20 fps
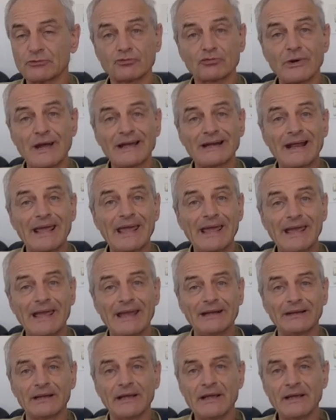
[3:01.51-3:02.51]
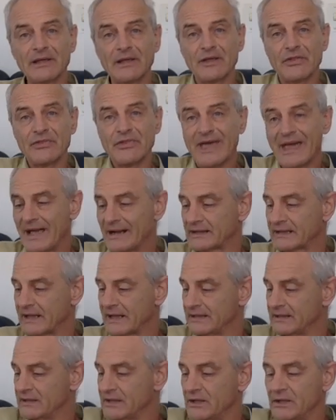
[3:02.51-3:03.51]
right hand that
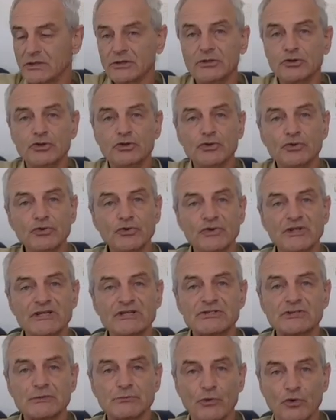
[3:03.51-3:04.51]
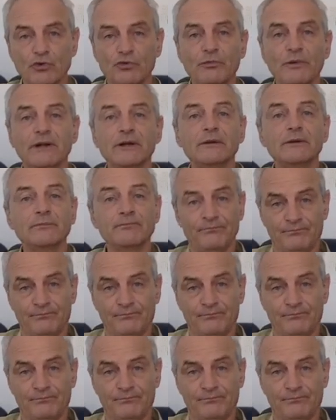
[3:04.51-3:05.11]
can do this movement,